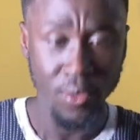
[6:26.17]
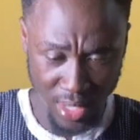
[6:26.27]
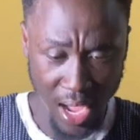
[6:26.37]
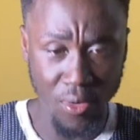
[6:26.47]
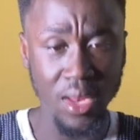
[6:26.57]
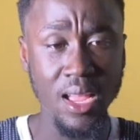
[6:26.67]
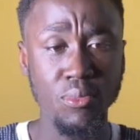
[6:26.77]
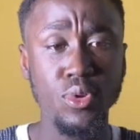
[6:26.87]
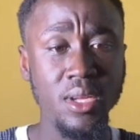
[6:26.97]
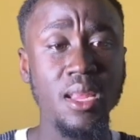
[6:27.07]
Currently, I'm
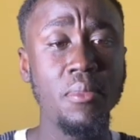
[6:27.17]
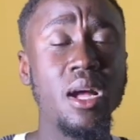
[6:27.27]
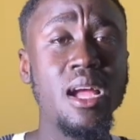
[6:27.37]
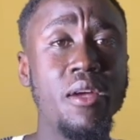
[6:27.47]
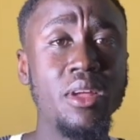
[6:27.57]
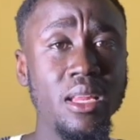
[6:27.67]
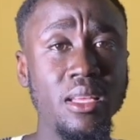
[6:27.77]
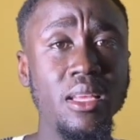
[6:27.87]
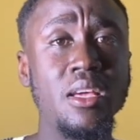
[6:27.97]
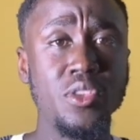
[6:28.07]
talking about currently.
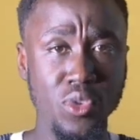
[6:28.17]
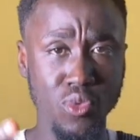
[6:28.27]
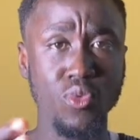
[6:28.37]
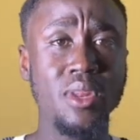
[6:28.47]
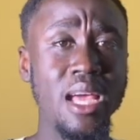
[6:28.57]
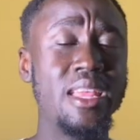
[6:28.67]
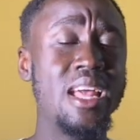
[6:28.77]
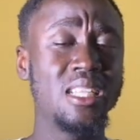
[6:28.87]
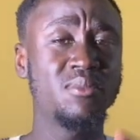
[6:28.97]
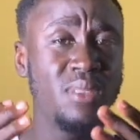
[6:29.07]
You know that he
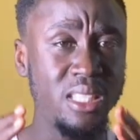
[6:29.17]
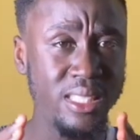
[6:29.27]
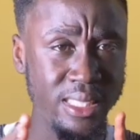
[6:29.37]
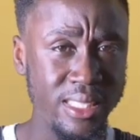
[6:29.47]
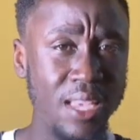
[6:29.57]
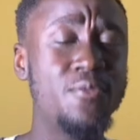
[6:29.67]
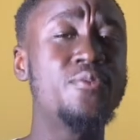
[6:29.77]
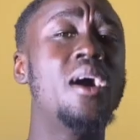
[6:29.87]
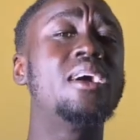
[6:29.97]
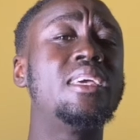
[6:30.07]
has made
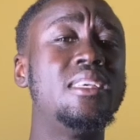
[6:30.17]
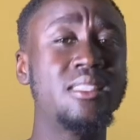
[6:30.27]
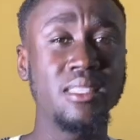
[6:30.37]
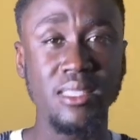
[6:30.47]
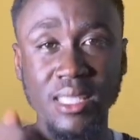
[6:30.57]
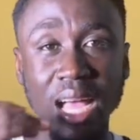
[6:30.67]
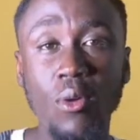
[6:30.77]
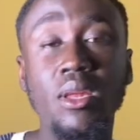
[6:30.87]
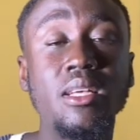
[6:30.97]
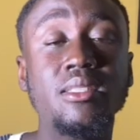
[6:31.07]
several cases,
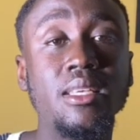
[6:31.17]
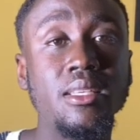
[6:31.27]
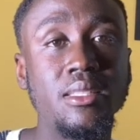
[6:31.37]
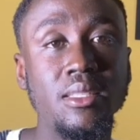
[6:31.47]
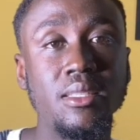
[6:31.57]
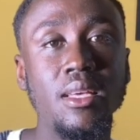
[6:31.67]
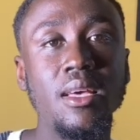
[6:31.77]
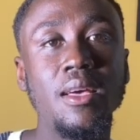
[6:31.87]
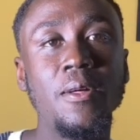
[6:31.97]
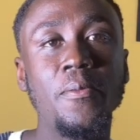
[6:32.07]
countless cases,
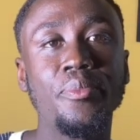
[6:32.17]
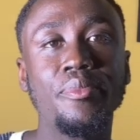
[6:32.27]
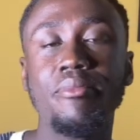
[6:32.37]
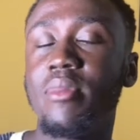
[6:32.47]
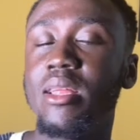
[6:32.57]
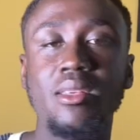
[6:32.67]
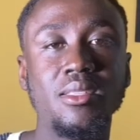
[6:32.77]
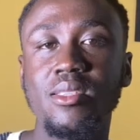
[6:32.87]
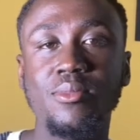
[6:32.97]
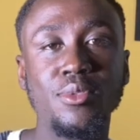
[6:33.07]
but it
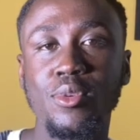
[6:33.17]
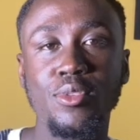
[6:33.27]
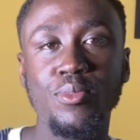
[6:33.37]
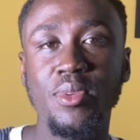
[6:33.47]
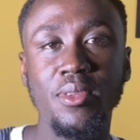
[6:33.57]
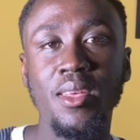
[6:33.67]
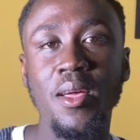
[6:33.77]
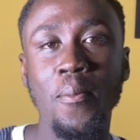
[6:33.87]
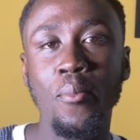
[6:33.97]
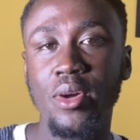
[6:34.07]
seems not to be
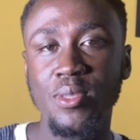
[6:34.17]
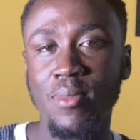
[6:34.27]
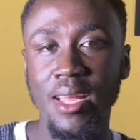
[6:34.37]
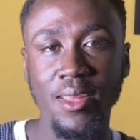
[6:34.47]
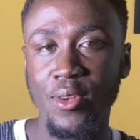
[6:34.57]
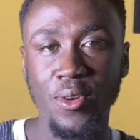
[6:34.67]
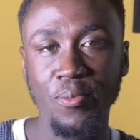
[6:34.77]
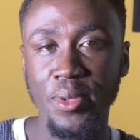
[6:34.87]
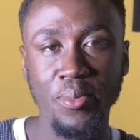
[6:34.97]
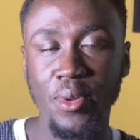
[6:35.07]
bought by the young
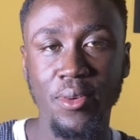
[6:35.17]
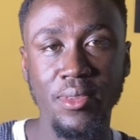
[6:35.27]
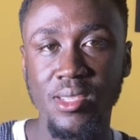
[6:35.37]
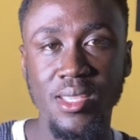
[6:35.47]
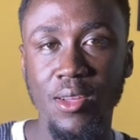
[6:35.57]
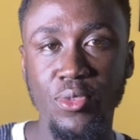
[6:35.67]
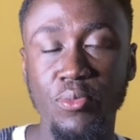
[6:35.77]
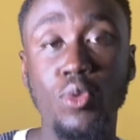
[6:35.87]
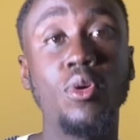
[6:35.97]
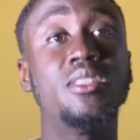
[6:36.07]
people of this country
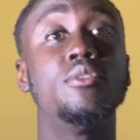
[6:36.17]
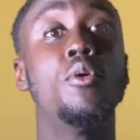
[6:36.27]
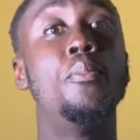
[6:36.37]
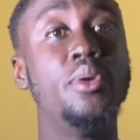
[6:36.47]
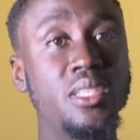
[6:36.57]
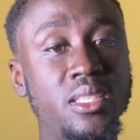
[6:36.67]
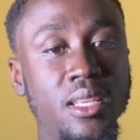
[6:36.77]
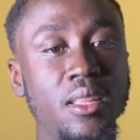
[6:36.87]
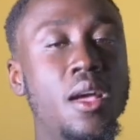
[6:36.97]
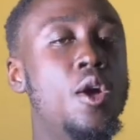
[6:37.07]
because in
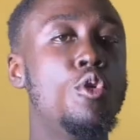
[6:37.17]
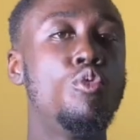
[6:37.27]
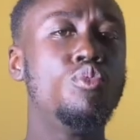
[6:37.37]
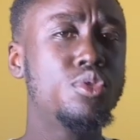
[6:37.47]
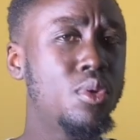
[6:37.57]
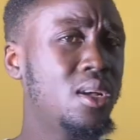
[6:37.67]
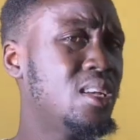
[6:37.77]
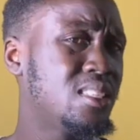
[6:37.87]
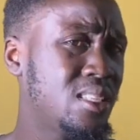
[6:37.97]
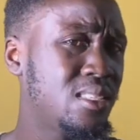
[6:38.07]
opposition, we saw
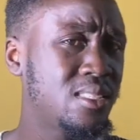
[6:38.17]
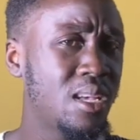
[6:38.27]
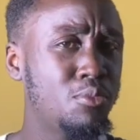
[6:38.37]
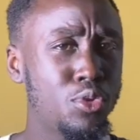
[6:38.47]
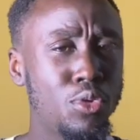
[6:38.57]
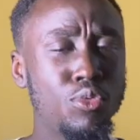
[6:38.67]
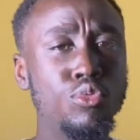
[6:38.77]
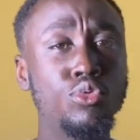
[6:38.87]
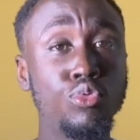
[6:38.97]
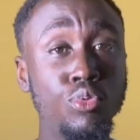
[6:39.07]
a certain Sam George
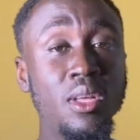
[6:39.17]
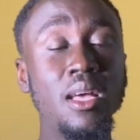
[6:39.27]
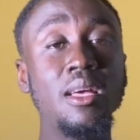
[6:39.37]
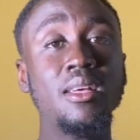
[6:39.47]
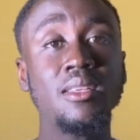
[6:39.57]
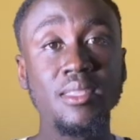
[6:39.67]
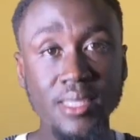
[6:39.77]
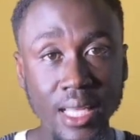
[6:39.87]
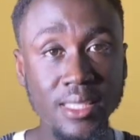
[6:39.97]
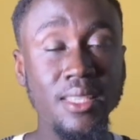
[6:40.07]
who took
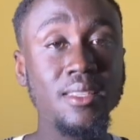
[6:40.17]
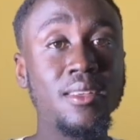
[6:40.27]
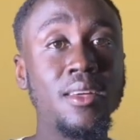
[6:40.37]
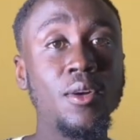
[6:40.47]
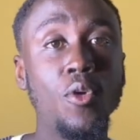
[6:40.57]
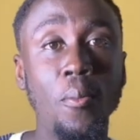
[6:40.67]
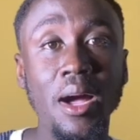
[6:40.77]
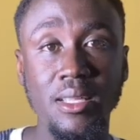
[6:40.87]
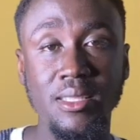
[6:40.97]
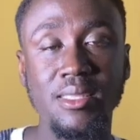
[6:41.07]
certain
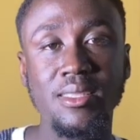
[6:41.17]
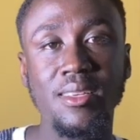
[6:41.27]
commands,